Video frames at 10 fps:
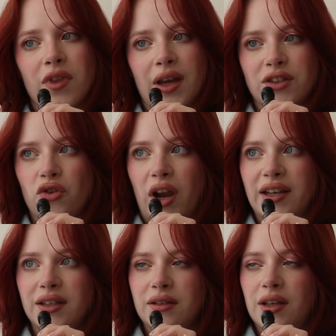That's
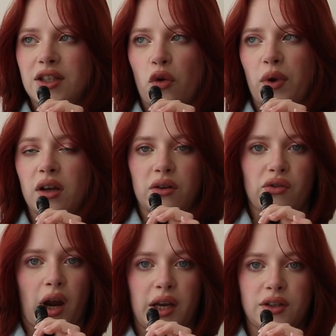great. It's a pretty good
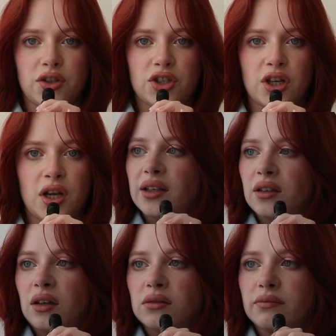range. I don't
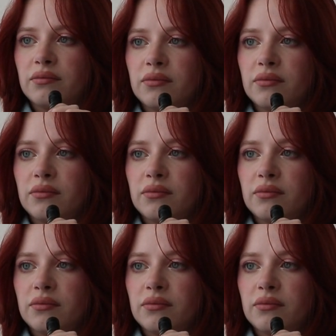know.